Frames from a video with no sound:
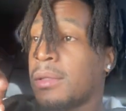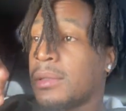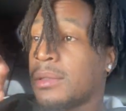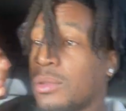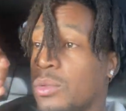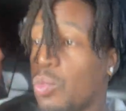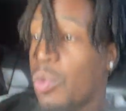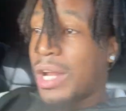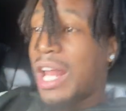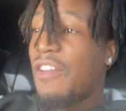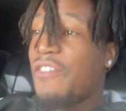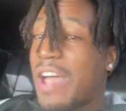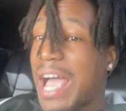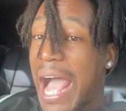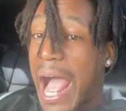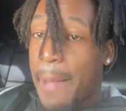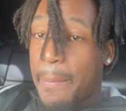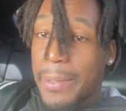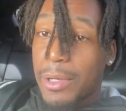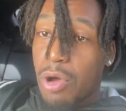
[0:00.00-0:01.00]
whatever
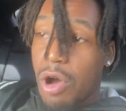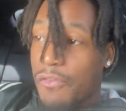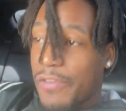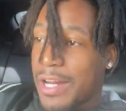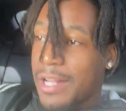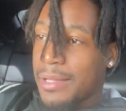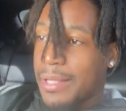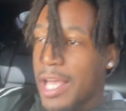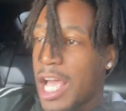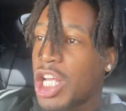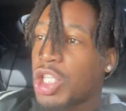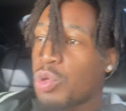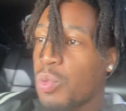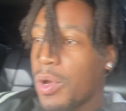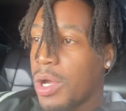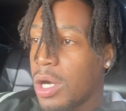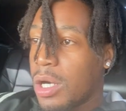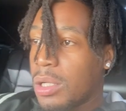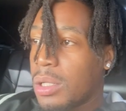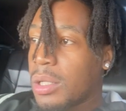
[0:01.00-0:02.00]
happened over in
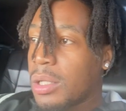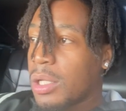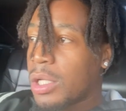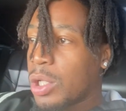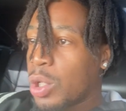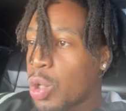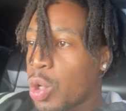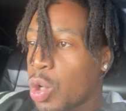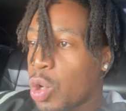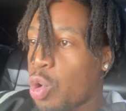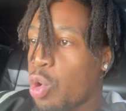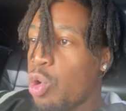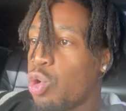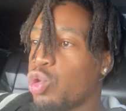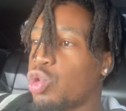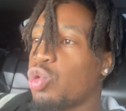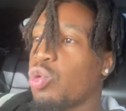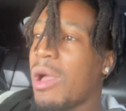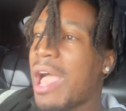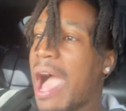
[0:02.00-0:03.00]
Israel, going
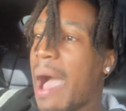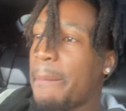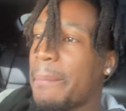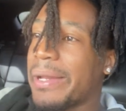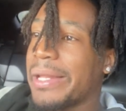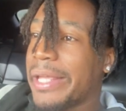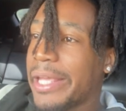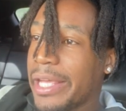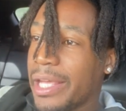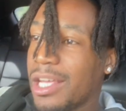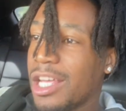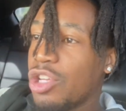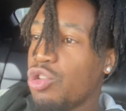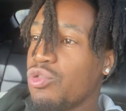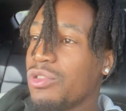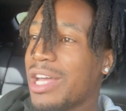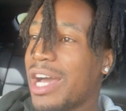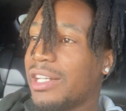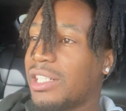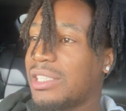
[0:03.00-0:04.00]
to happen here in
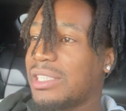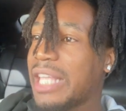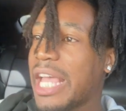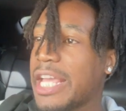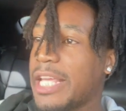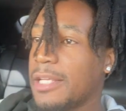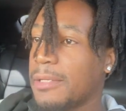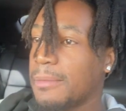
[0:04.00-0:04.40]
United States.